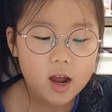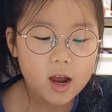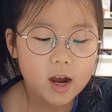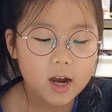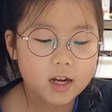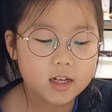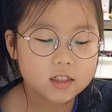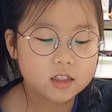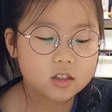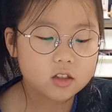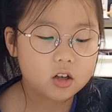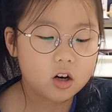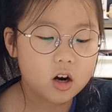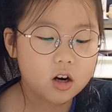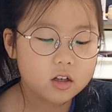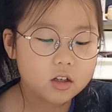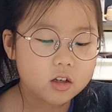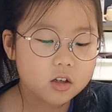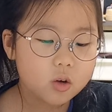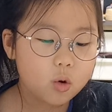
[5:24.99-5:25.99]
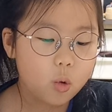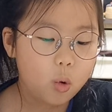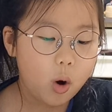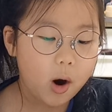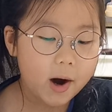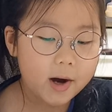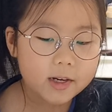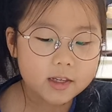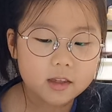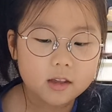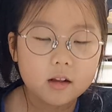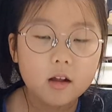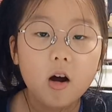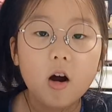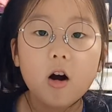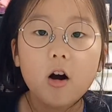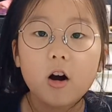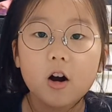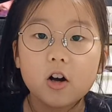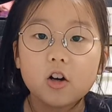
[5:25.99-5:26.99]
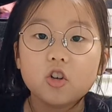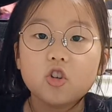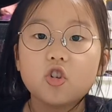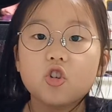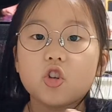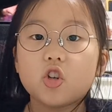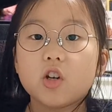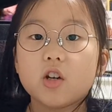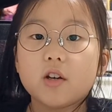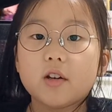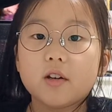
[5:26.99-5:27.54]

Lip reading: has gotten quite large.